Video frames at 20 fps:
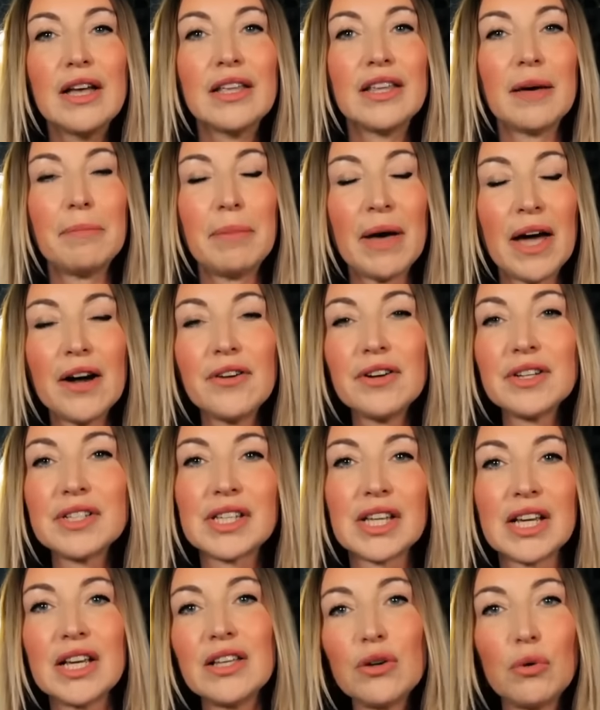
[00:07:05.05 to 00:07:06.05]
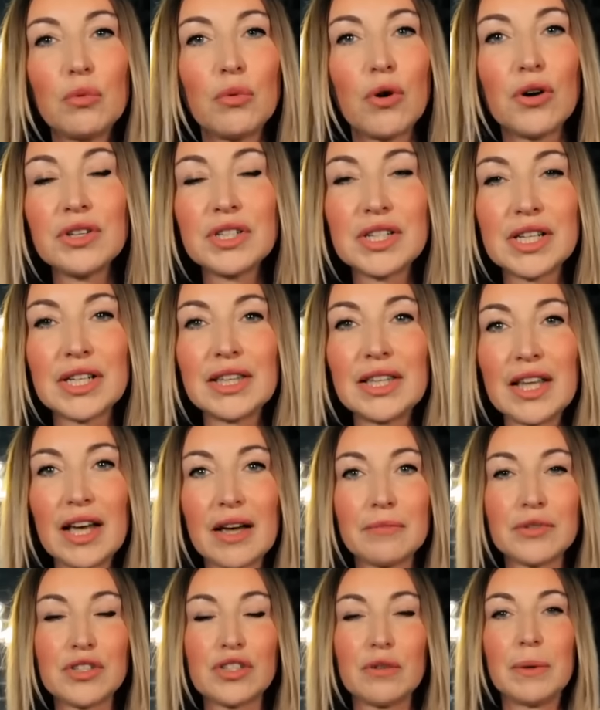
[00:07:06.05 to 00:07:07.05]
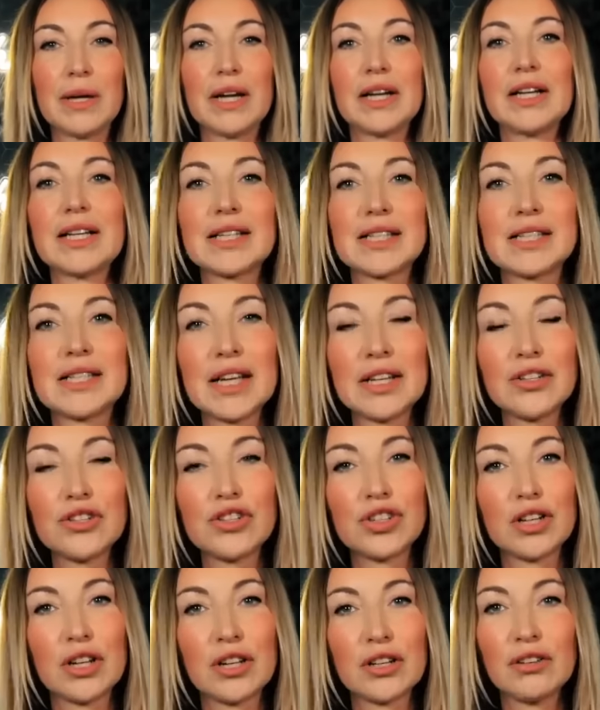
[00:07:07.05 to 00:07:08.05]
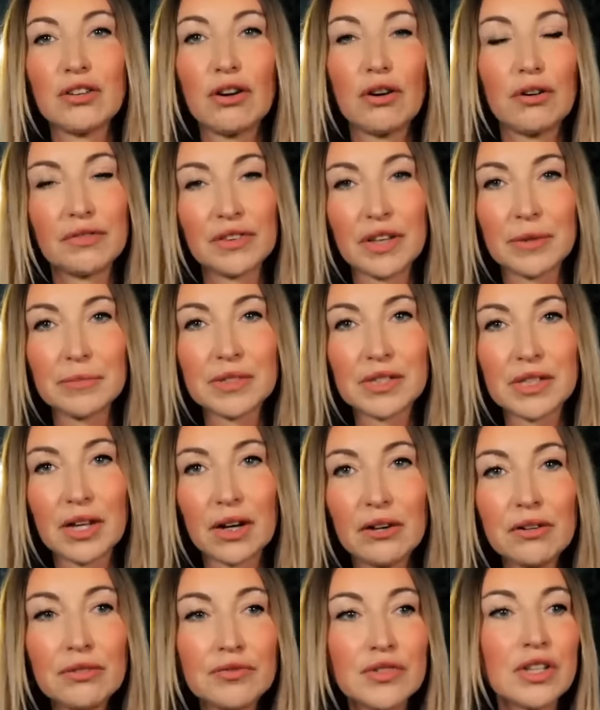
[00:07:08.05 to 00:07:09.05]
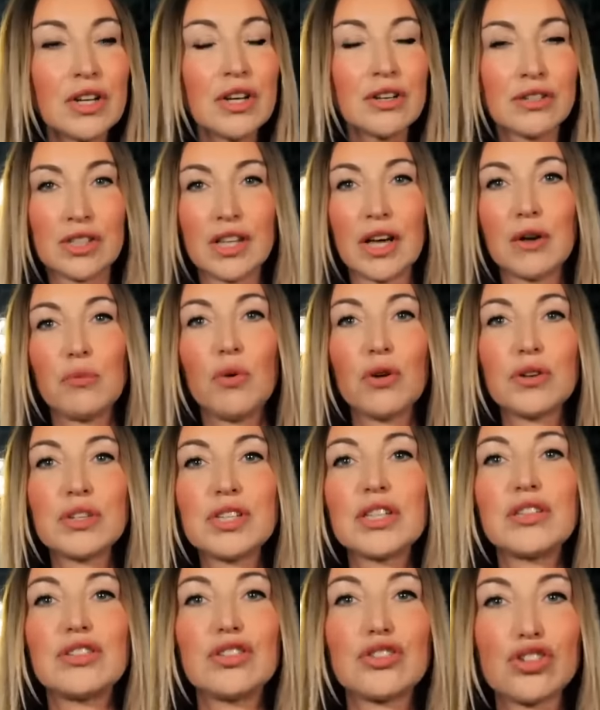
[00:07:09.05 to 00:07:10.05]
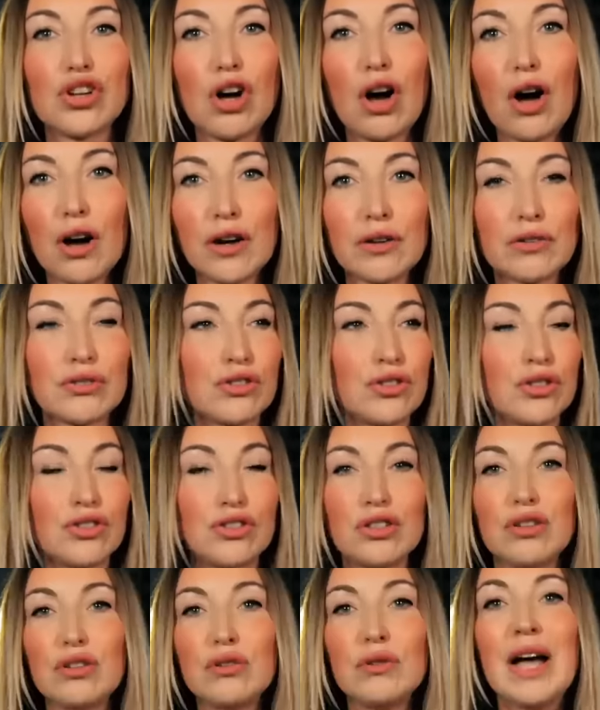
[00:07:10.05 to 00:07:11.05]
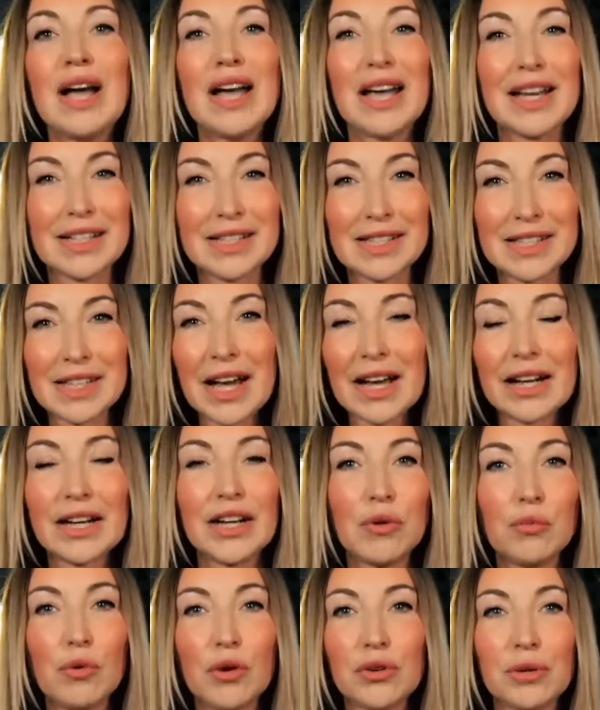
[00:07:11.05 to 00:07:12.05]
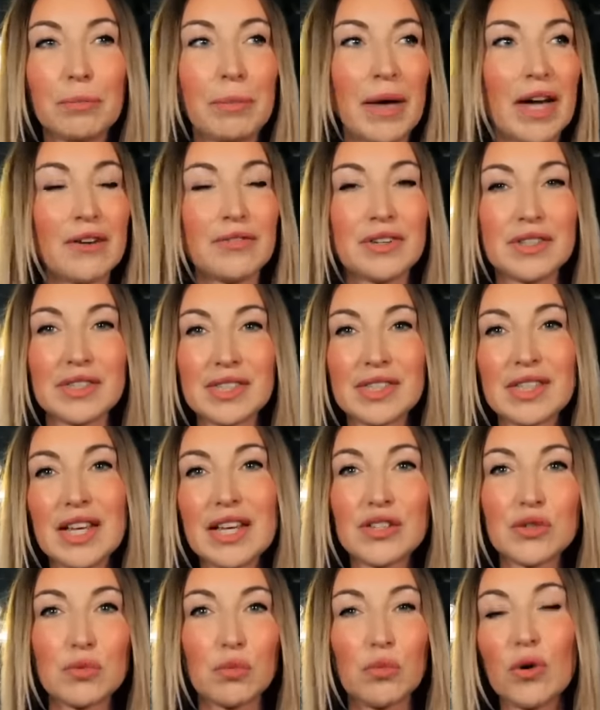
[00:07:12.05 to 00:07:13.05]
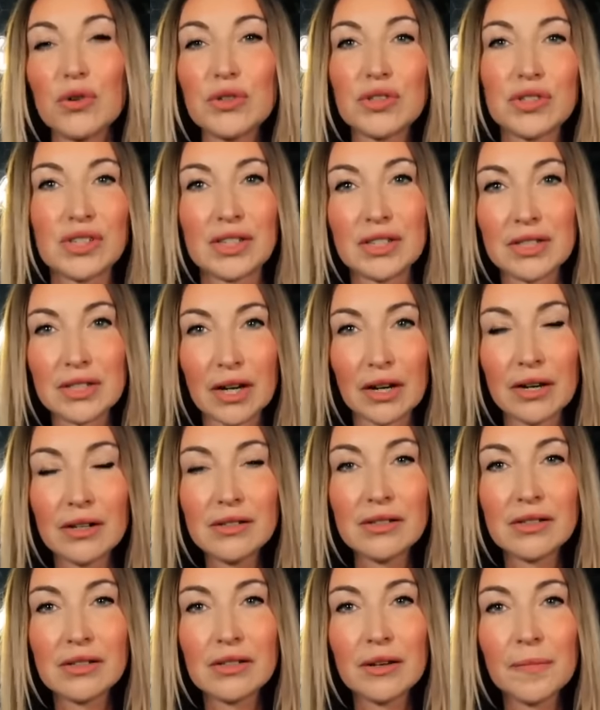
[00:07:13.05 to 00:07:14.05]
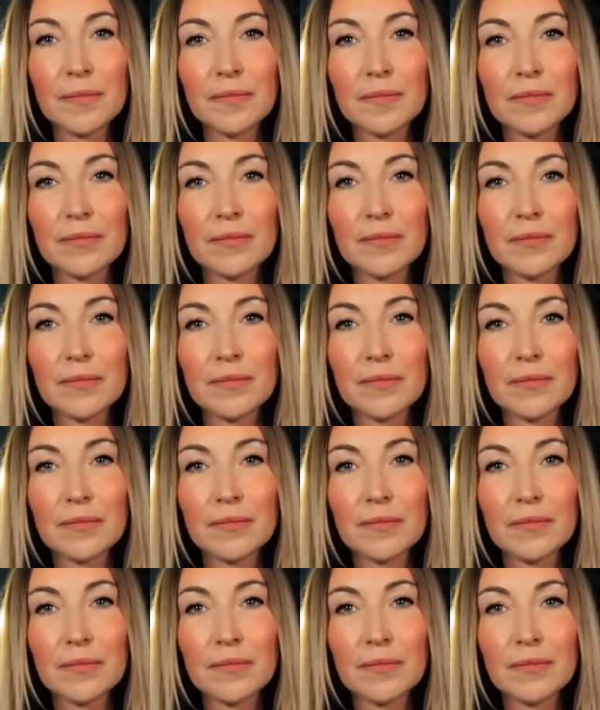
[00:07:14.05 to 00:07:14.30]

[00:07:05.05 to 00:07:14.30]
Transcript: Their parents either wanted them to be an extension of themselves, so they wanted the child to do exactly what the parent says, wants, and does,